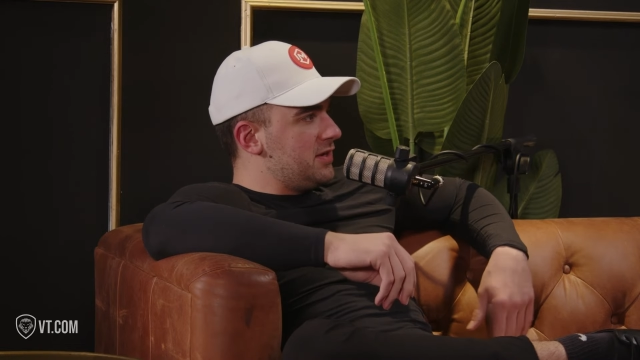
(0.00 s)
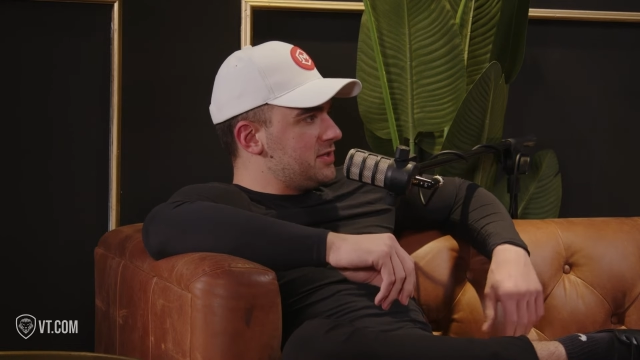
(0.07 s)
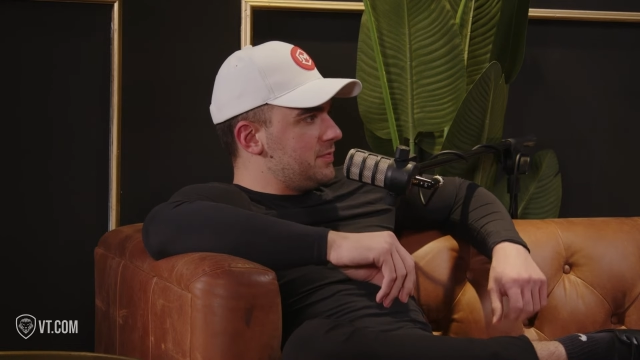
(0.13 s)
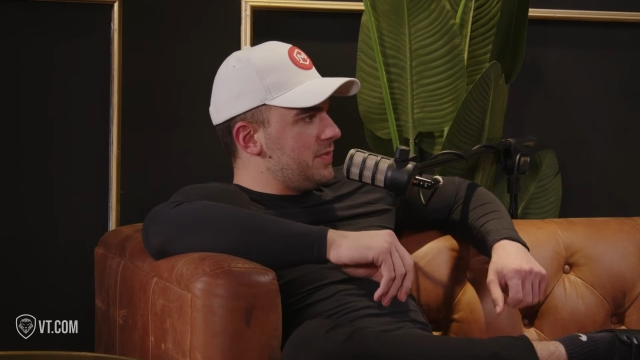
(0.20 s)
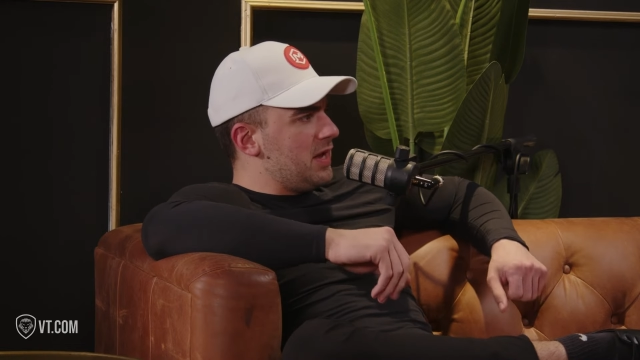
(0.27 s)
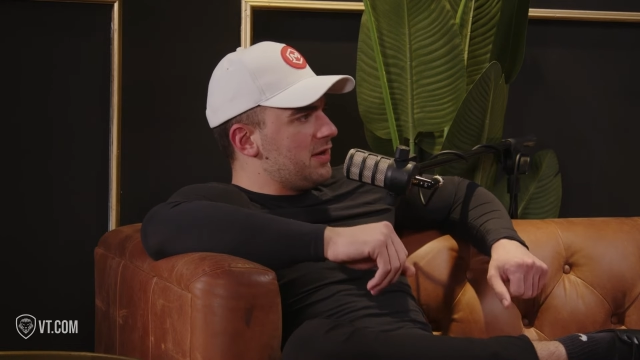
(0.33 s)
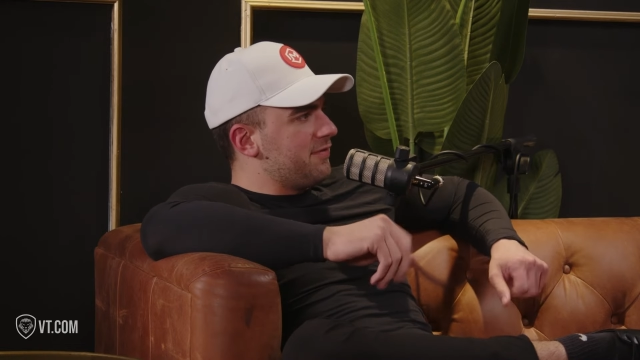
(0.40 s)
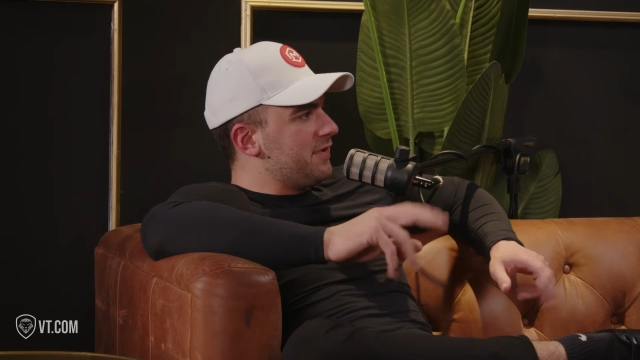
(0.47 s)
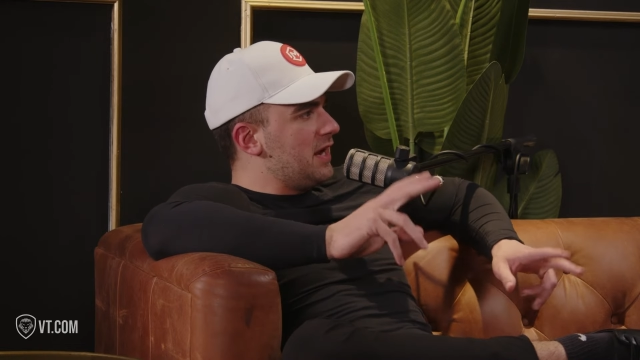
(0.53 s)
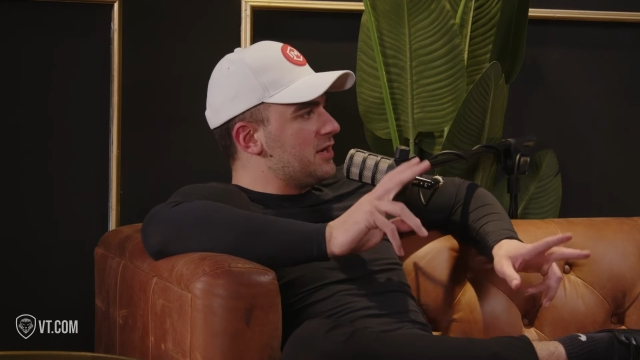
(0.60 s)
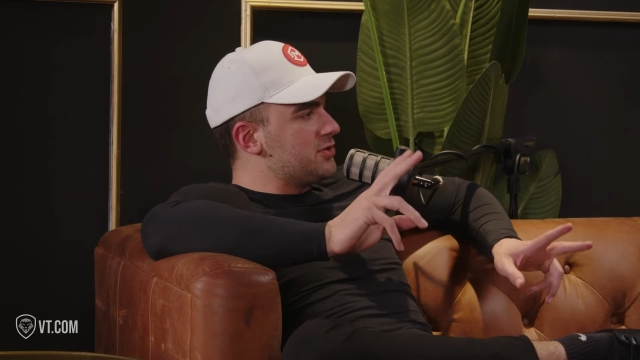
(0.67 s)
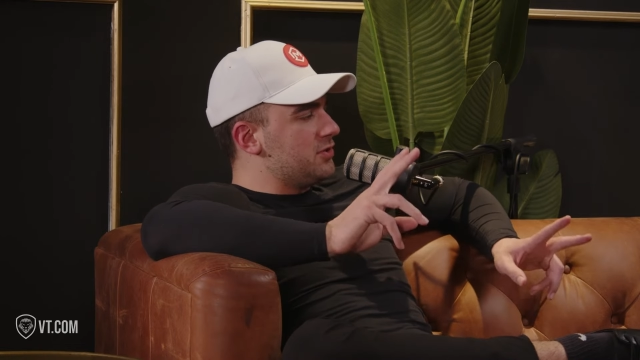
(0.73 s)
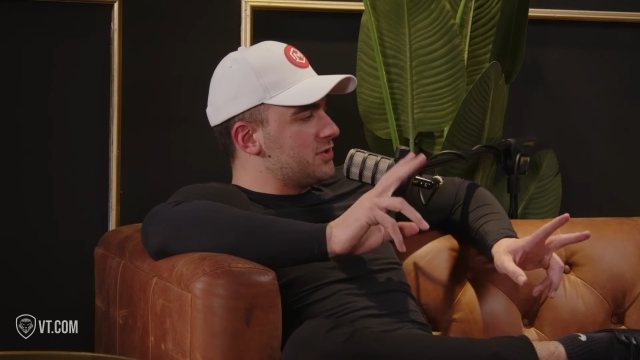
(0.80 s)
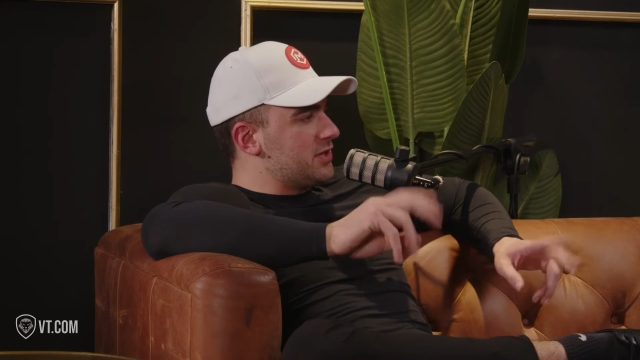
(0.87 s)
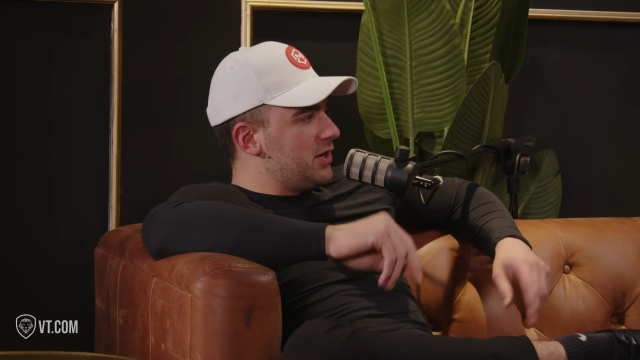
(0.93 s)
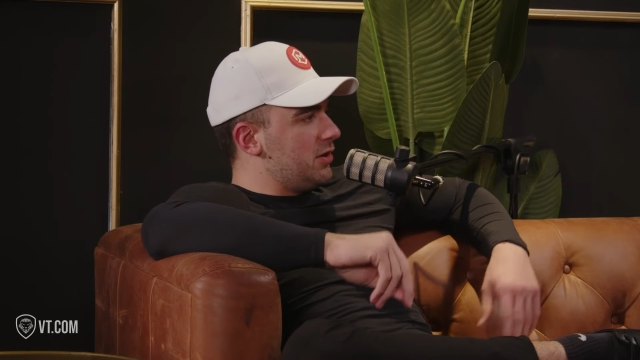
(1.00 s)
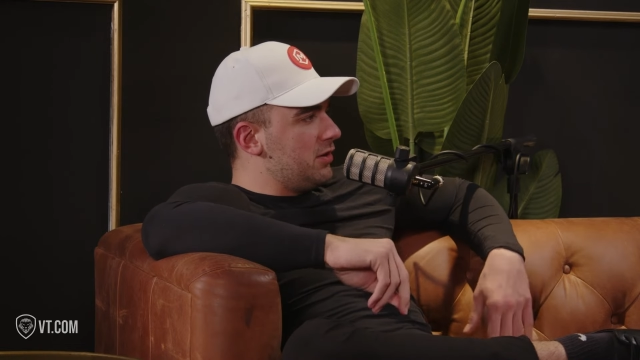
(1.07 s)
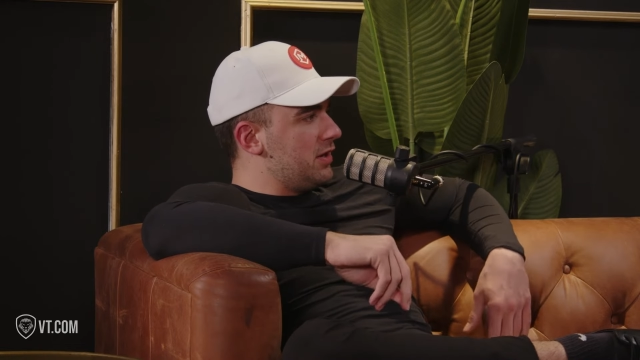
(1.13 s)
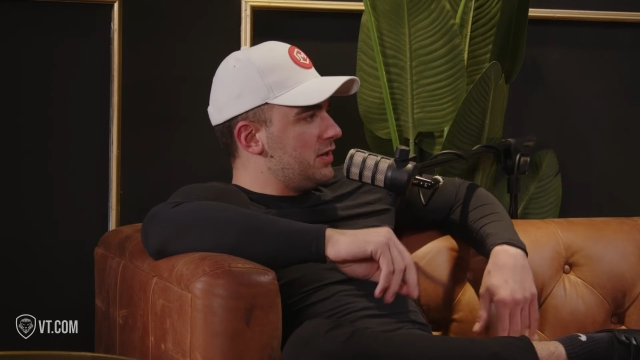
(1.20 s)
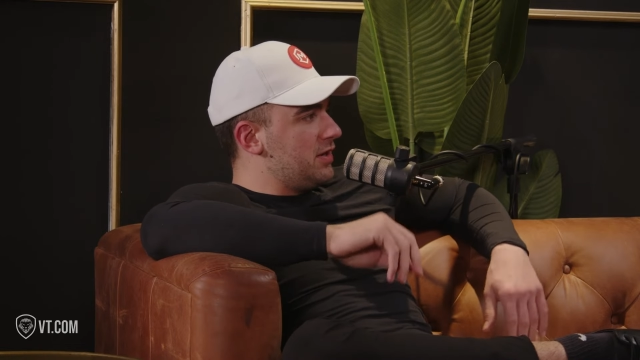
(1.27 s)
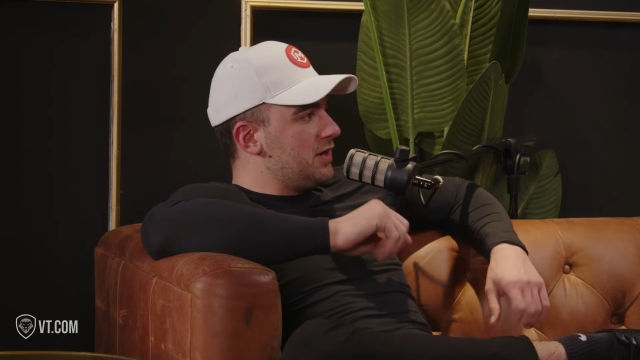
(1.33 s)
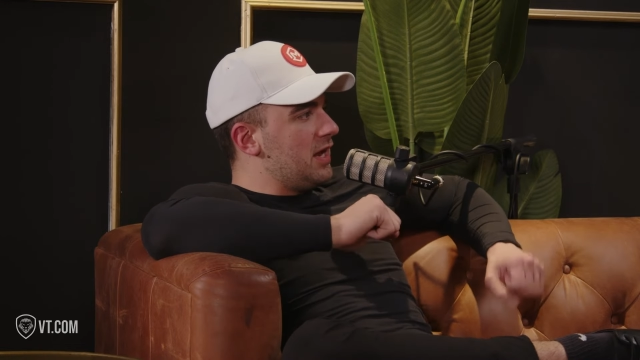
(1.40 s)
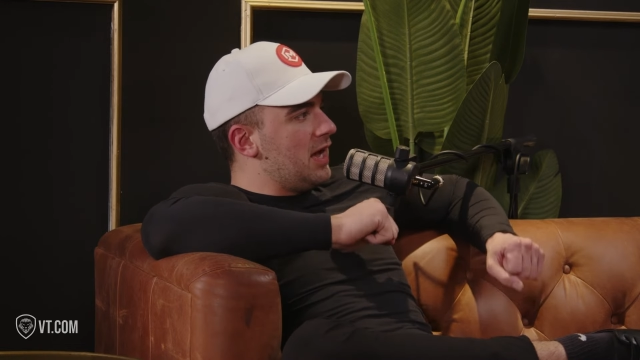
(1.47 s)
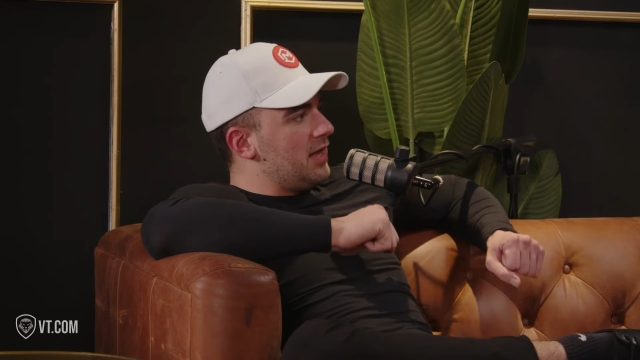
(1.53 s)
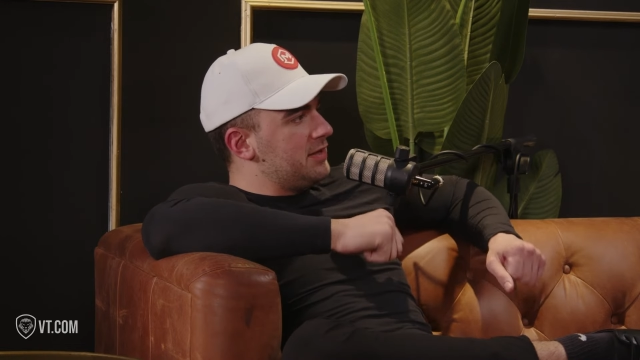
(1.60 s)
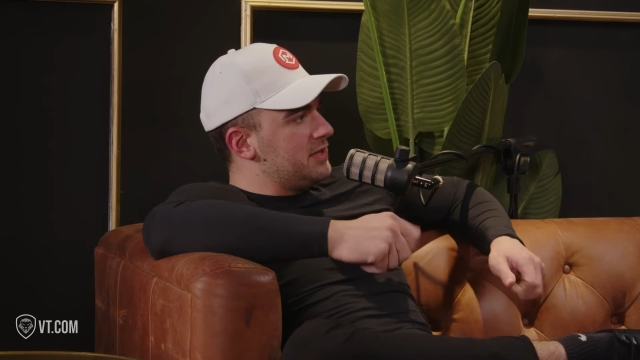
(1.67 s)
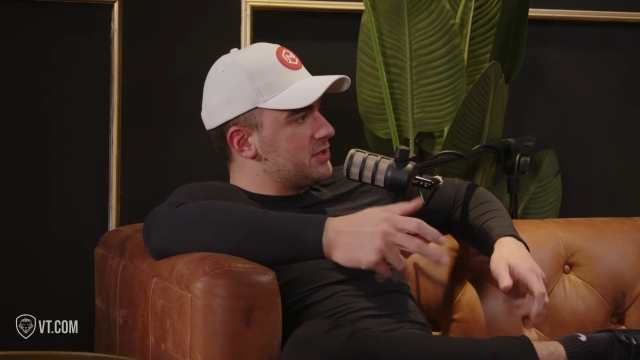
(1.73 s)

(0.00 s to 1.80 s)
It's a matter of national security did not